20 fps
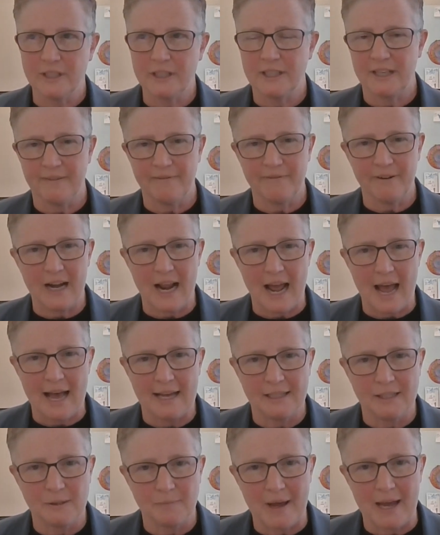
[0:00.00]
different
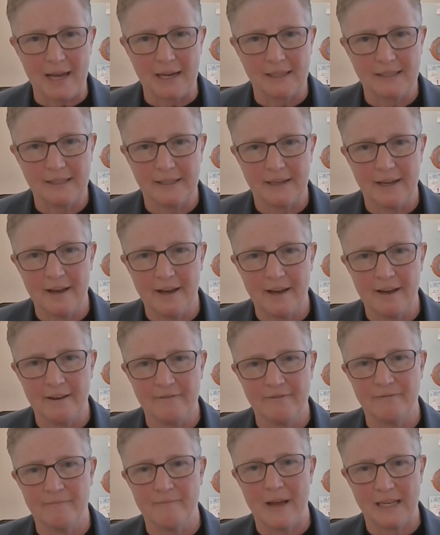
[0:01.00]
aspects
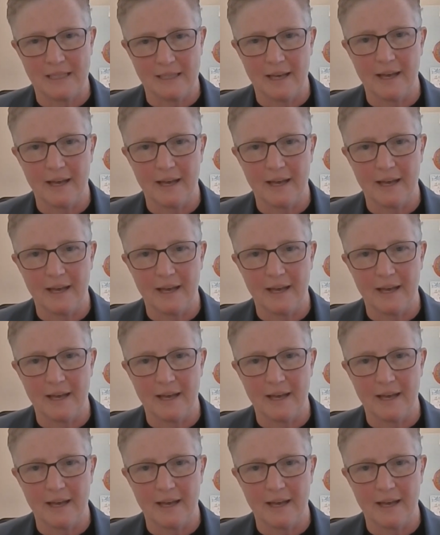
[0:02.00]
of mental